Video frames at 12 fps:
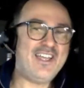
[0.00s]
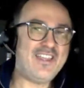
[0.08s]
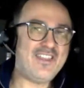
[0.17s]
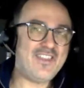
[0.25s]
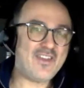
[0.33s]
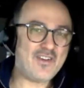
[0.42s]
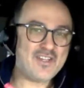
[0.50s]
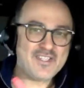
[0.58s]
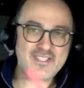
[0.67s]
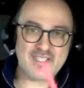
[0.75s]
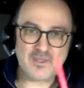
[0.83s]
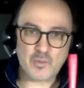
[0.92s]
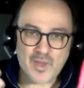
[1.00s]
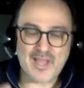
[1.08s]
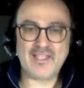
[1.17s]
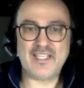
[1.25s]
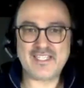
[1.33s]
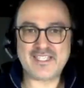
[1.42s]
There is the
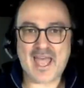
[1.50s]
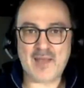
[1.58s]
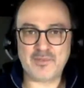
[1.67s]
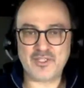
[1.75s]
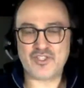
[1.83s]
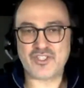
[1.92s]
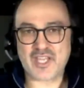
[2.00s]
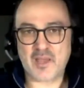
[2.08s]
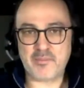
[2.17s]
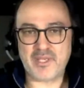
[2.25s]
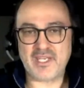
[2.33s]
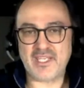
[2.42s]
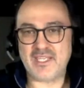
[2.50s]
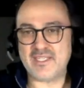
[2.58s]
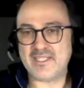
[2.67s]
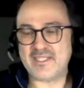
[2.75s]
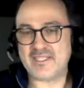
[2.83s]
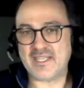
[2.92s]
well-established
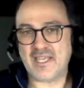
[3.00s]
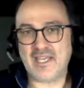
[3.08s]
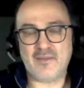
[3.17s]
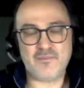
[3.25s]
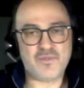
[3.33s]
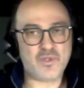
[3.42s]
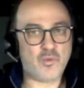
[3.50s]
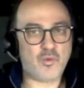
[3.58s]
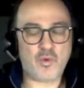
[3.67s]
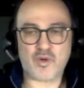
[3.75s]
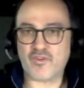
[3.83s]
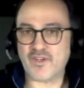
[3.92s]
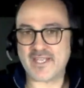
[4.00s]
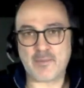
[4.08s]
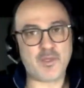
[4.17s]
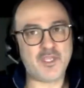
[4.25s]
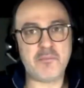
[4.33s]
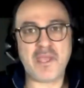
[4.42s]
companies. So we worked, for
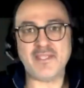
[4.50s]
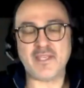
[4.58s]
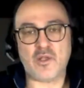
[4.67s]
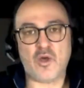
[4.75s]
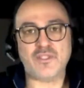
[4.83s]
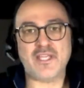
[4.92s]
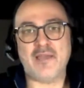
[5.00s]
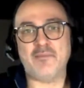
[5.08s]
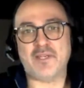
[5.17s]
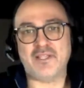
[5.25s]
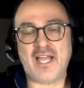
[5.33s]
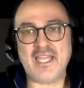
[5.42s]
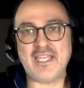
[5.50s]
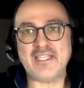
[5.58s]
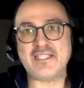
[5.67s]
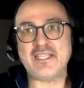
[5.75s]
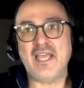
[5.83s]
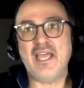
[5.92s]
example, eBay is a long-time
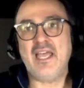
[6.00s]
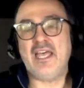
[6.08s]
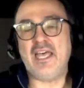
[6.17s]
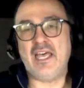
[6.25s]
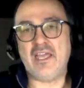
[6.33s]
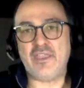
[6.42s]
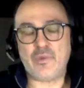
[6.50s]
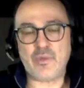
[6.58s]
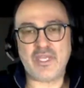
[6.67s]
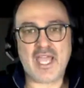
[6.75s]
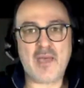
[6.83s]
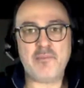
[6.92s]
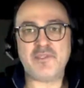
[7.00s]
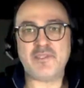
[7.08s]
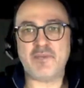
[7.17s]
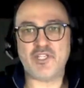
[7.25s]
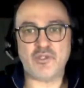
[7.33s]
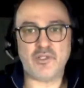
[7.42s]
client, 3M,
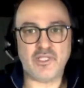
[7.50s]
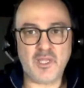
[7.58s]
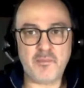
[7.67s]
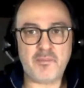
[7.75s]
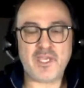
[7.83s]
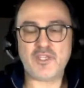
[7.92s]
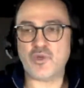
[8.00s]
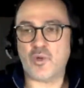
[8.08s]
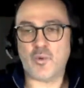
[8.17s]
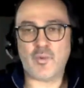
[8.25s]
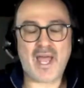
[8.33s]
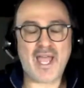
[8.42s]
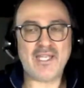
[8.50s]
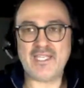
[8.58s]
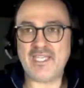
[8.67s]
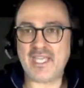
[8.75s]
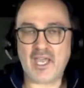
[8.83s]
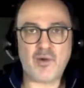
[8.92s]
Special Olympics,
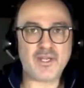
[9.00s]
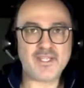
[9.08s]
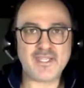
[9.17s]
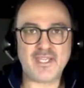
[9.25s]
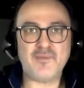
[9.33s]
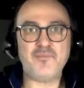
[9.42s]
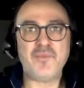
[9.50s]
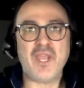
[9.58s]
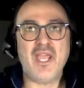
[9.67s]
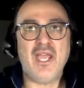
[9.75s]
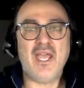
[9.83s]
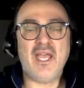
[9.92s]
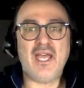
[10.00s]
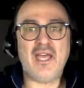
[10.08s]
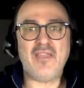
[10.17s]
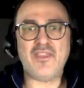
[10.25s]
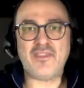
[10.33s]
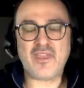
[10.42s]
O'Reilly, Ericsson.
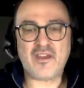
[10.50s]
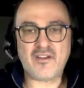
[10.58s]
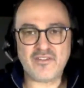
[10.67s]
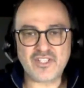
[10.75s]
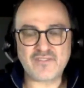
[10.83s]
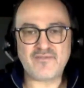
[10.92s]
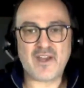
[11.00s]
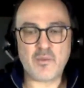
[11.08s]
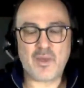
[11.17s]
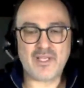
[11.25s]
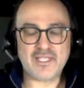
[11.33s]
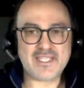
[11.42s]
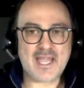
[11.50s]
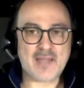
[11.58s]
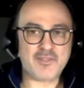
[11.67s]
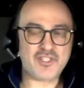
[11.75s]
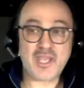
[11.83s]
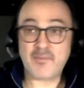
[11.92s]
They're just very
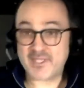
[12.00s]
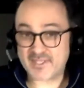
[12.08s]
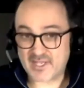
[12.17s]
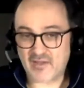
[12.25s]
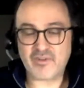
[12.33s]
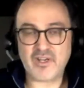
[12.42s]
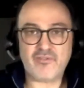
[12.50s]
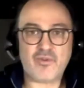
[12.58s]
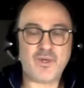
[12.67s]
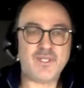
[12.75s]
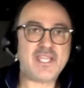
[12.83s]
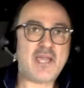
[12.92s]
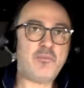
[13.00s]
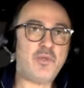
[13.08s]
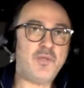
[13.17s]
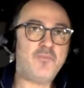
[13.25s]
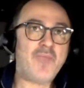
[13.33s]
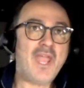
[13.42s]
well-established. Name Discovery, for
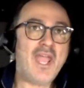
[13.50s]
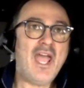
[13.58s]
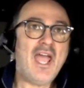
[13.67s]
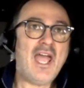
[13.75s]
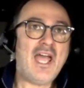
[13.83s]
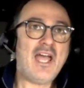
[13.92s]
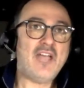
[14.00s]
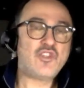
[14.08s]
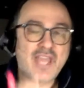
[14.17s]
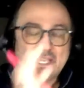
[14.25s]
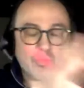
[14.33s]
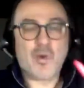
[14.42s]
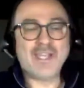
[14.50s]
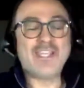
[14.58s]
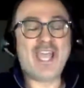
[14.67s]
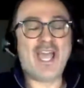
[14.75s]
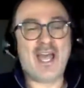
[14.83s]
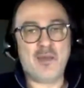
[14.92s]
example. So that's one
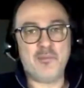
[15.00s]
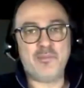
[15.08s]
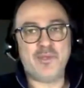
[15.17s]
camp.